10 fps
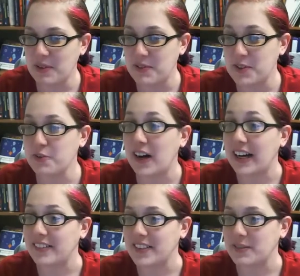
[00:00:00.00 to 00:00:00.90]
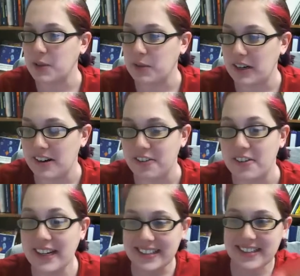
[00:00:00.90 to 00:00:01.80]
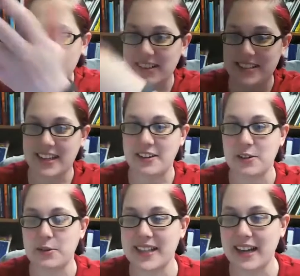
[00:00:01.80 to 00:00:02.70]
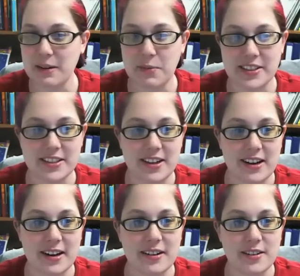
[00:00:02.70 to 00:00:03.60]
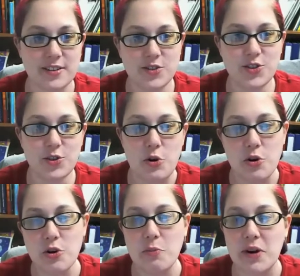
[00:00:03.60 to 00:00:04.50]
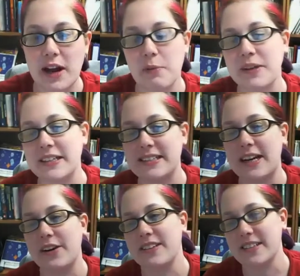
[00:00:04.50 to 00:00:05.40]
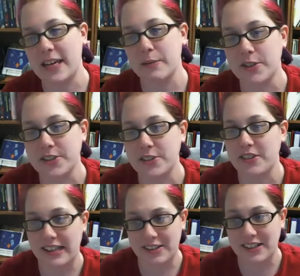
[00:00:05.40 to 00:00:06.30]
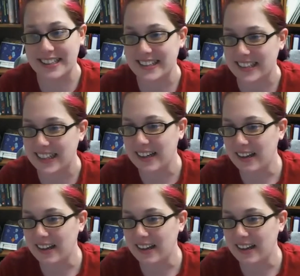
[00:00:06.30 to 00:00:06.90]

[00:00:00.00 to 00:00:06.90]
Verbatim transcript: we've survived in one way or another. Nancy Graziano, who was at Balticon, super helping us out at the table. So thank you, Nancy.